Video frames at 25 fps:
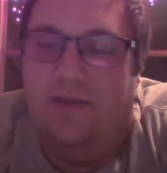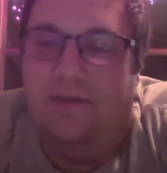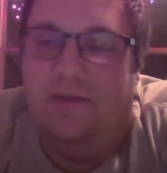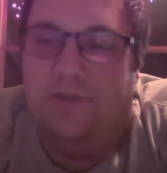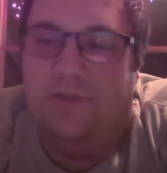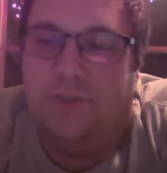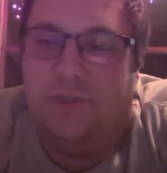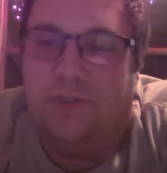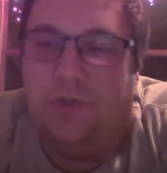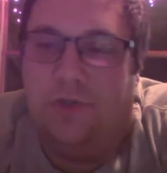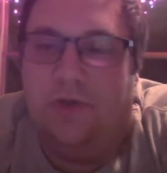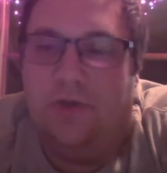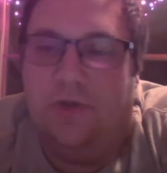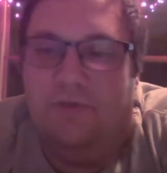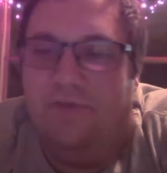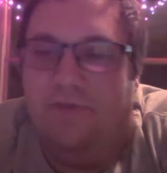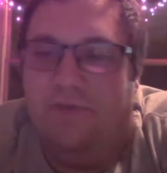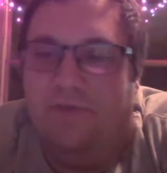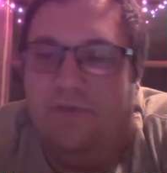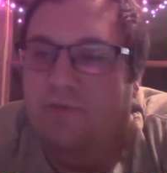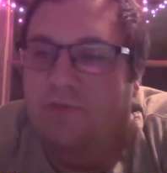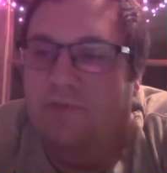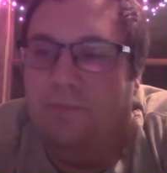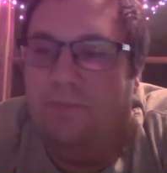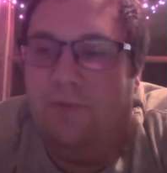Sean,
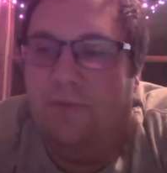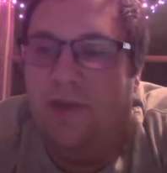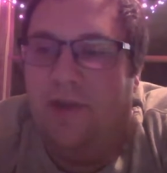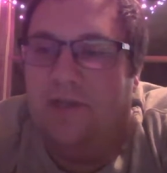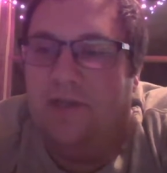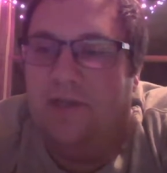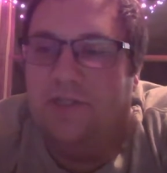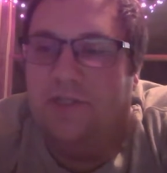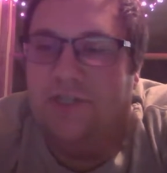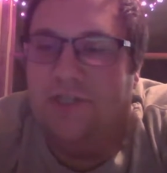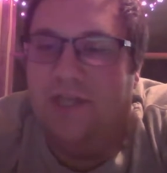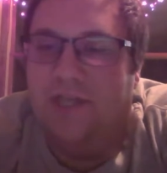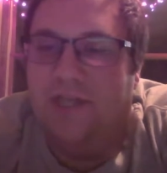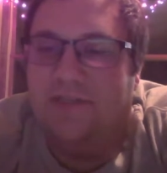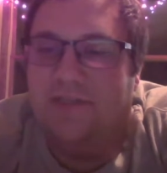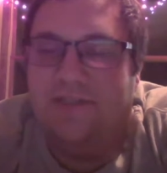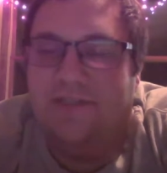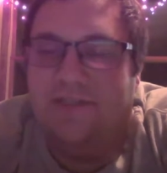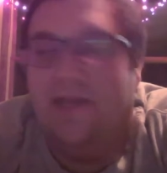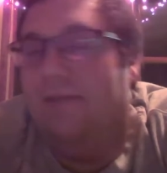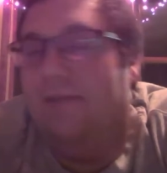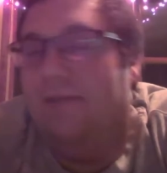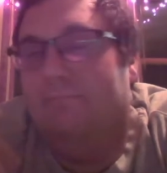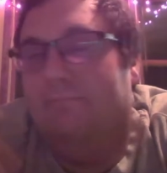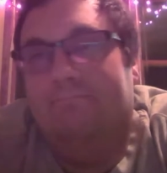favorite brand of
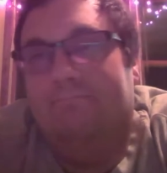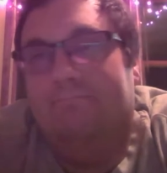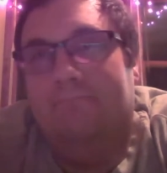genset?